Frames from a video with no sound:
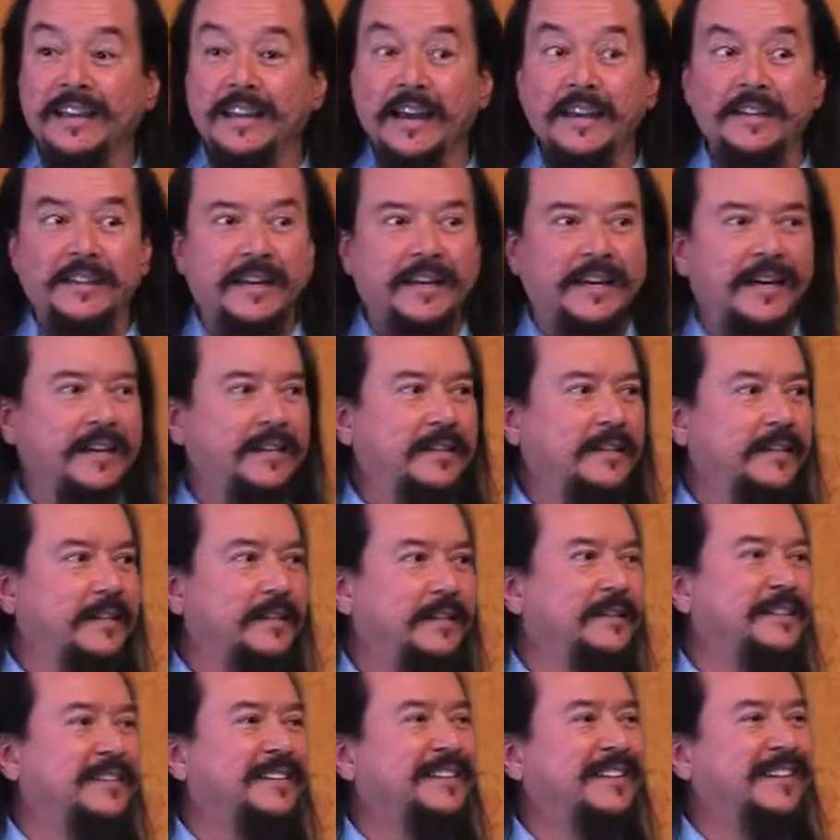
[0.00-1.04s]
like that
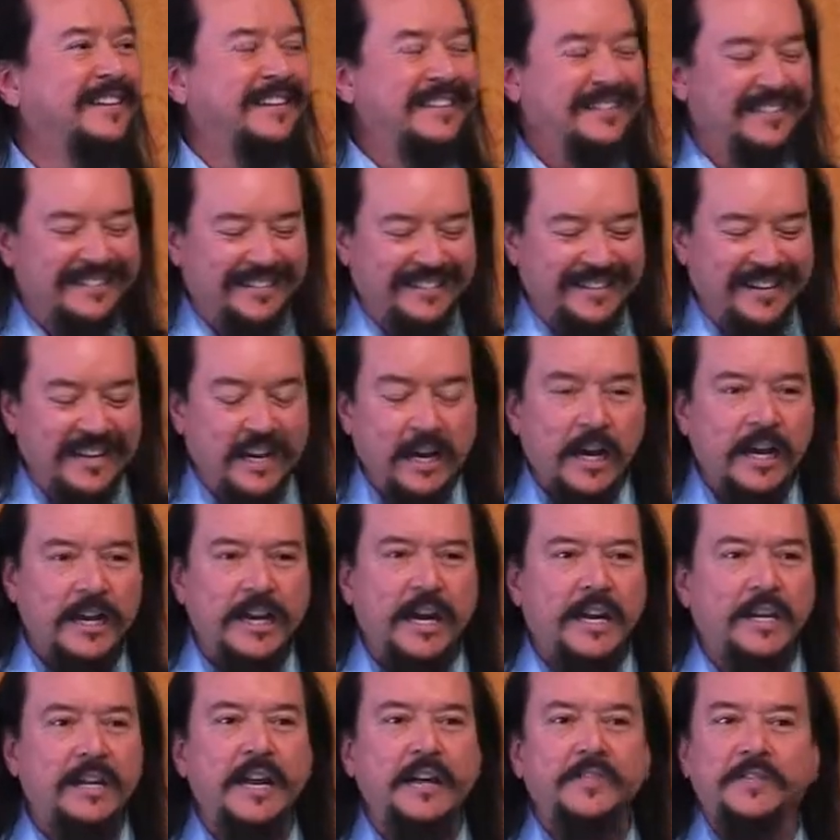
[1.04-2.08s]
idea.
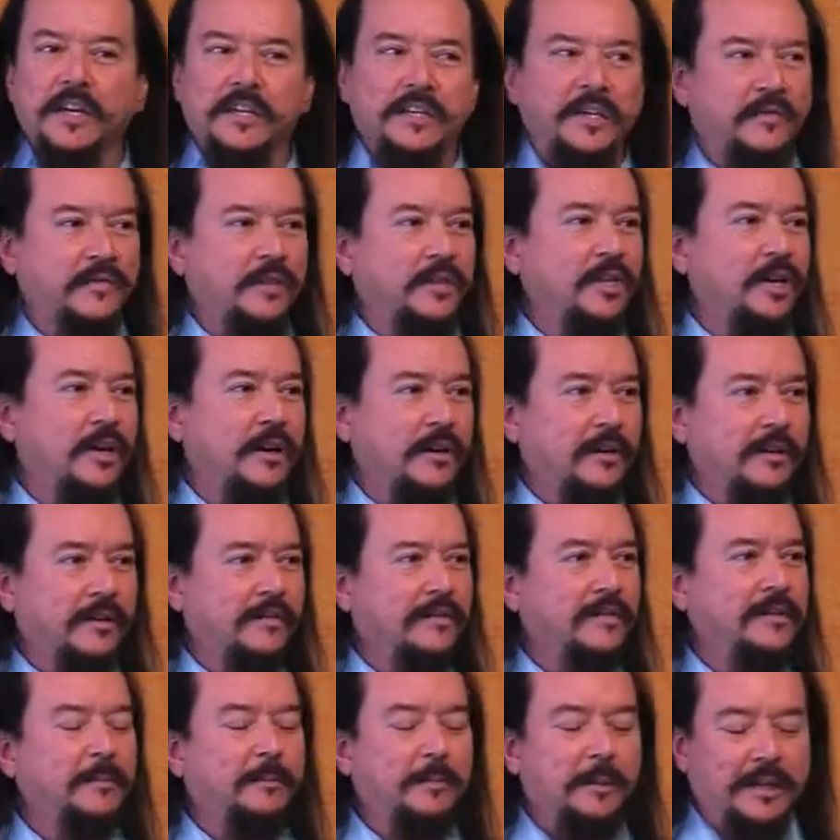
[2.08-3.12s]
Not the idea of the
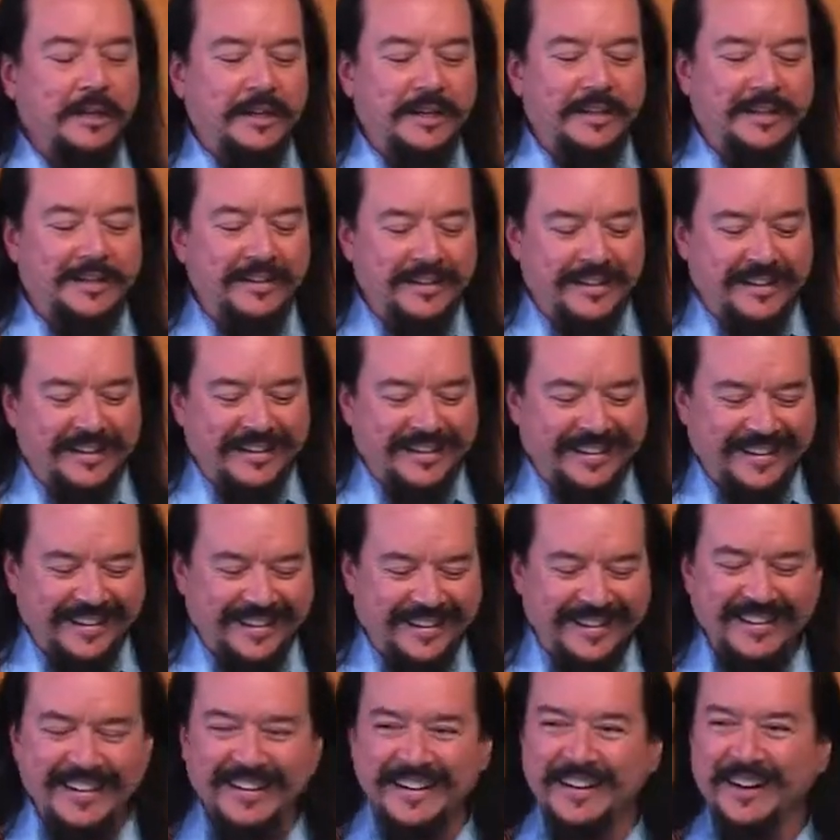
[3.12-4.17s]
dog, but
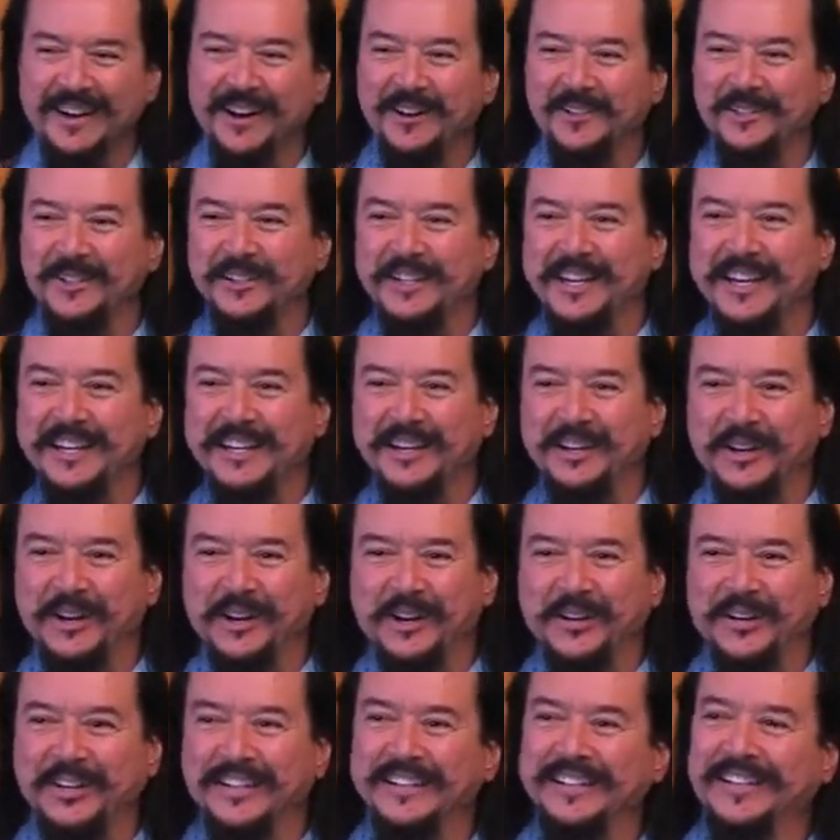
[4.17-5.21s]
the alternating
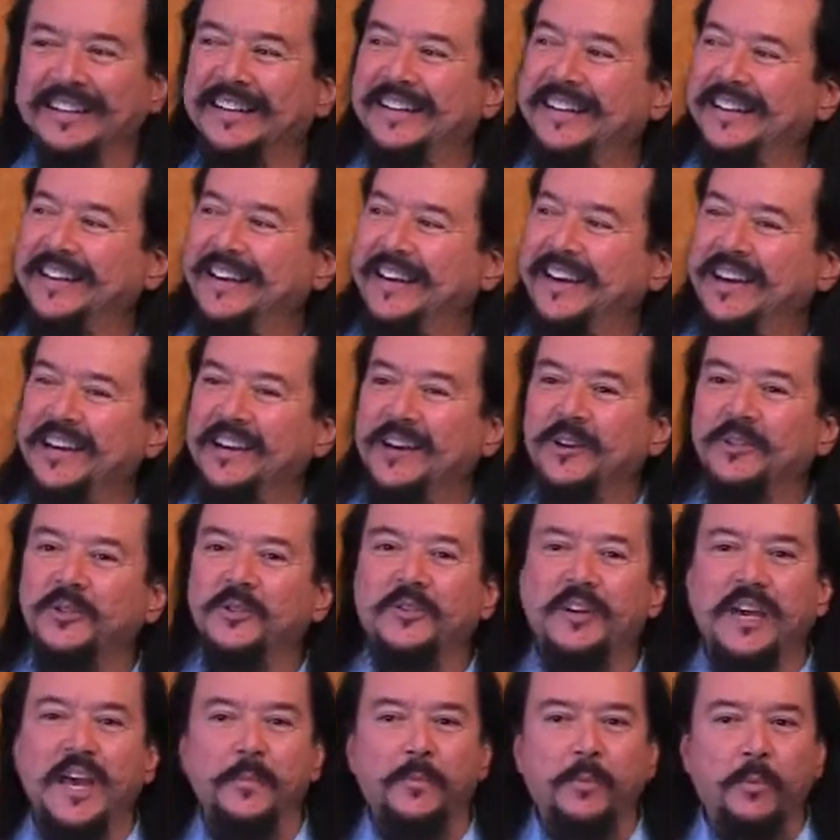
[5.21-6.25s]
current. He also
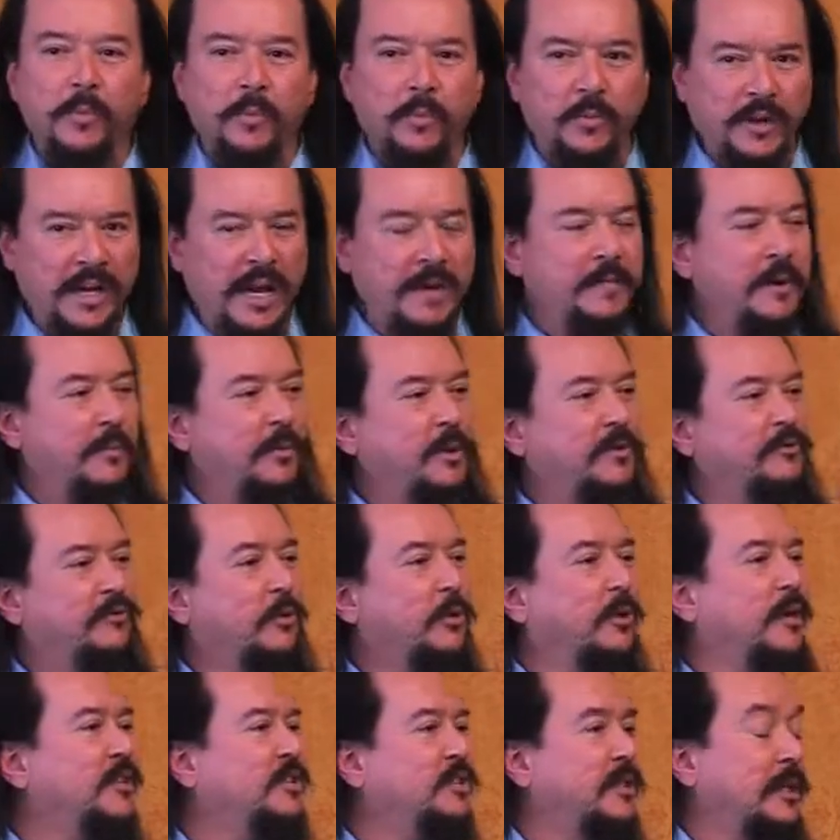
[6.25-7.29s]
came up with
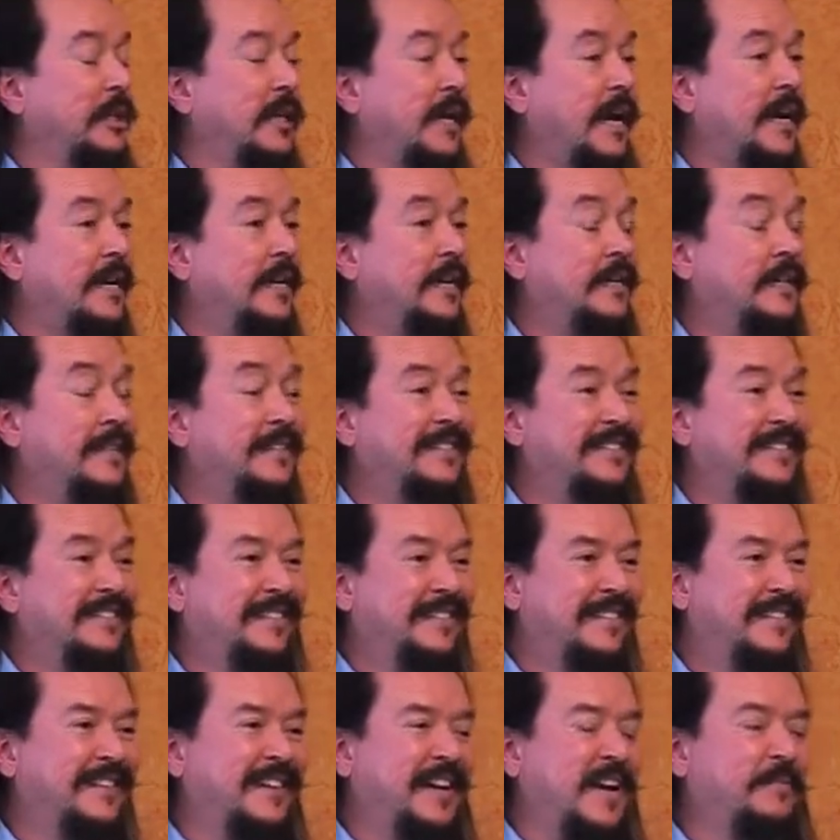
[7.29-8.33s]
fluorescent lighting.
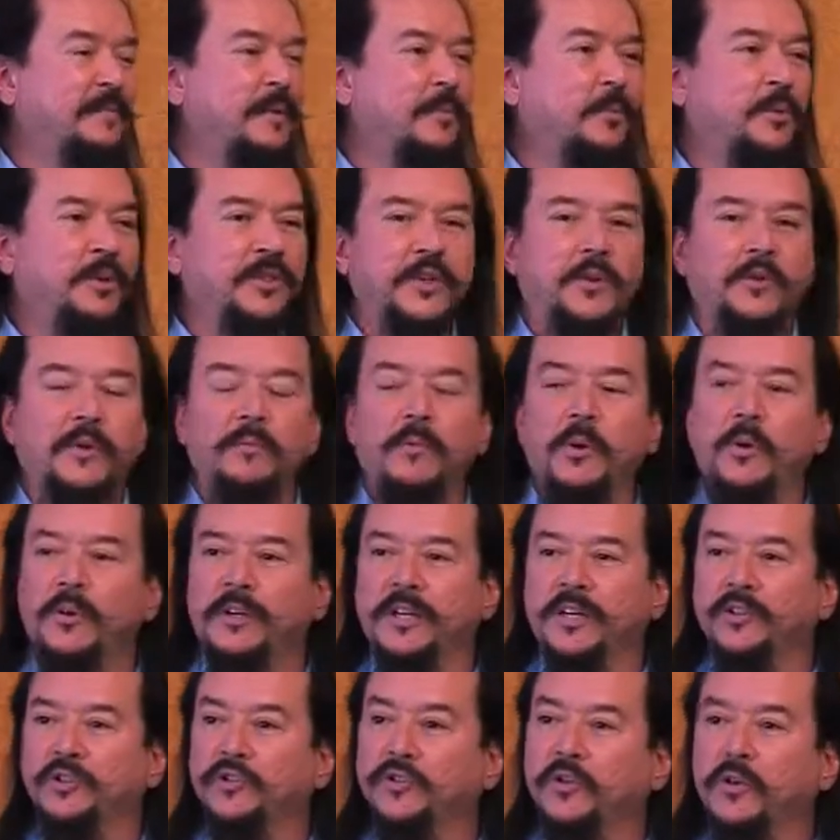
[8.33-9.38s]
He came up with the remote
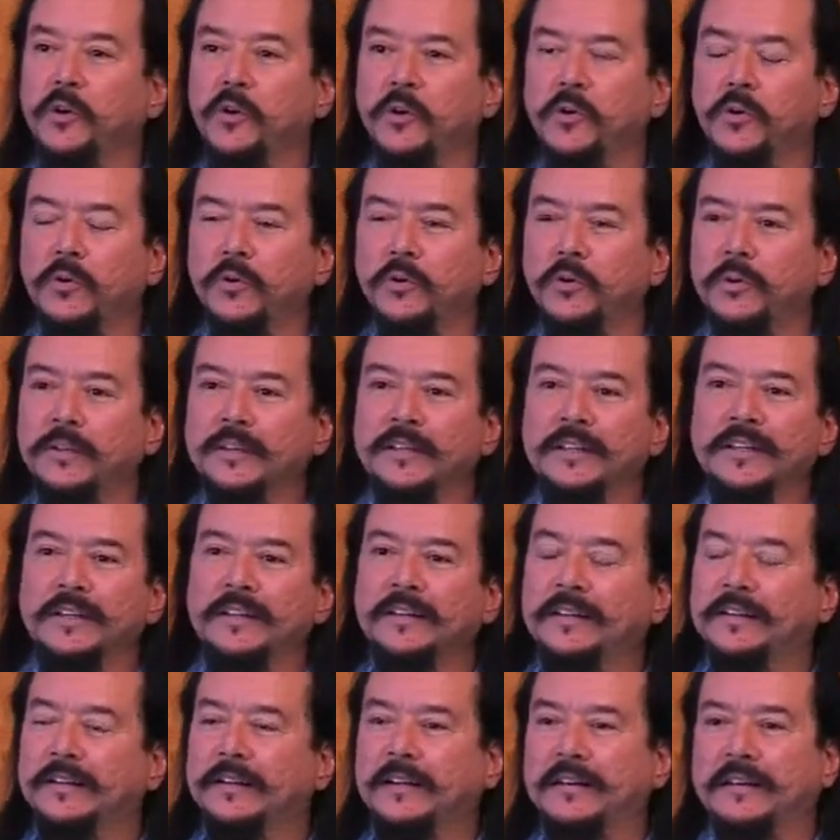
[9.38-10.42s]
control,
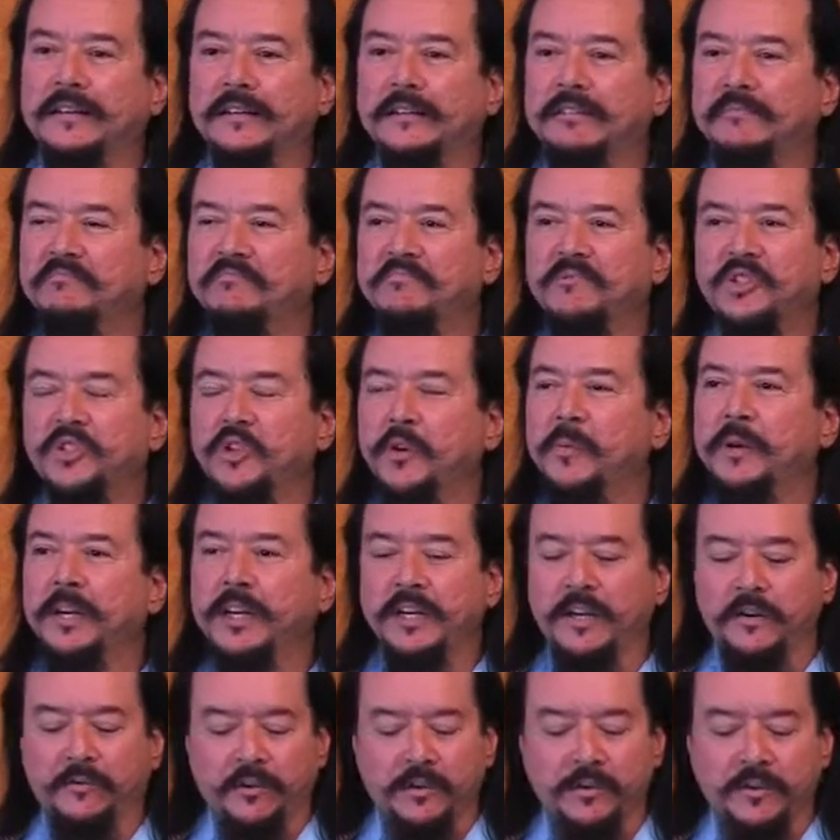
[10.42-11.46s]
so many
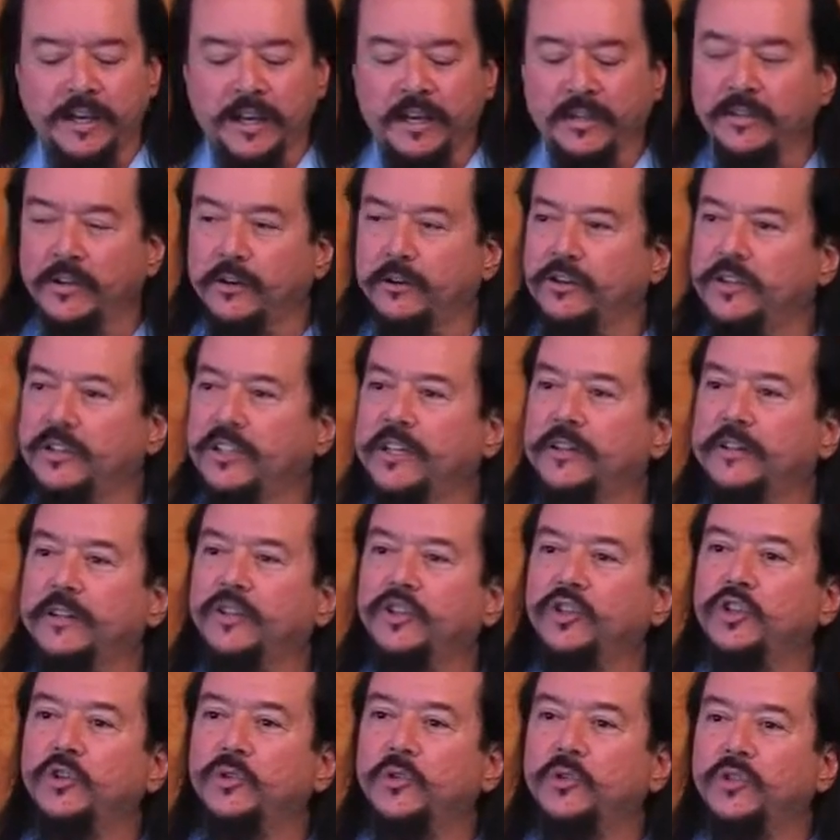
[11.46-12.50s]
different things that are still
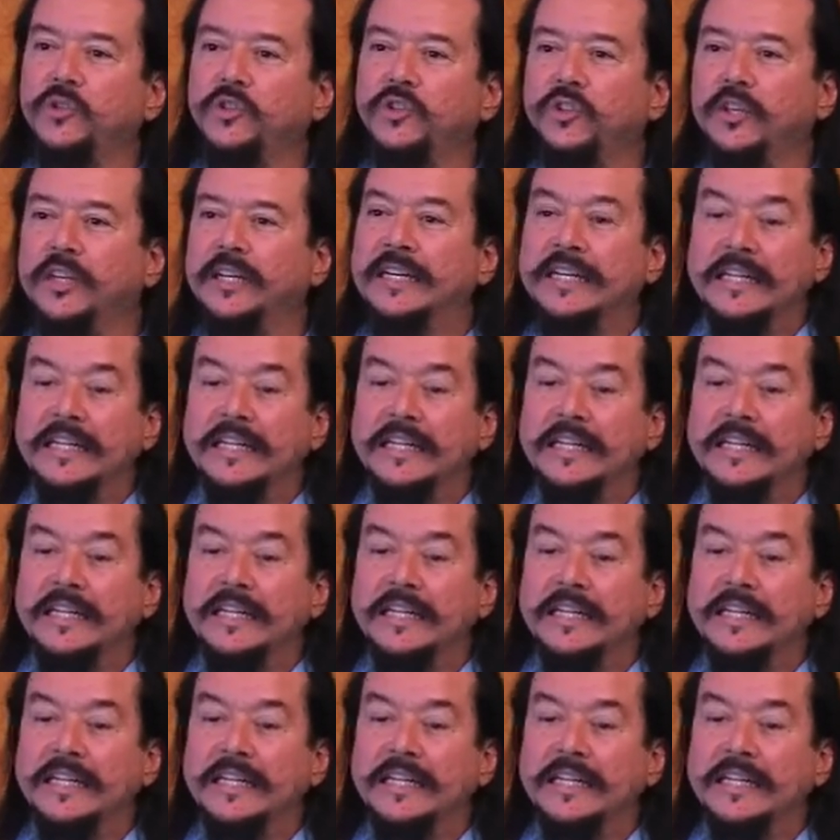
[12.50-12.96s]
in use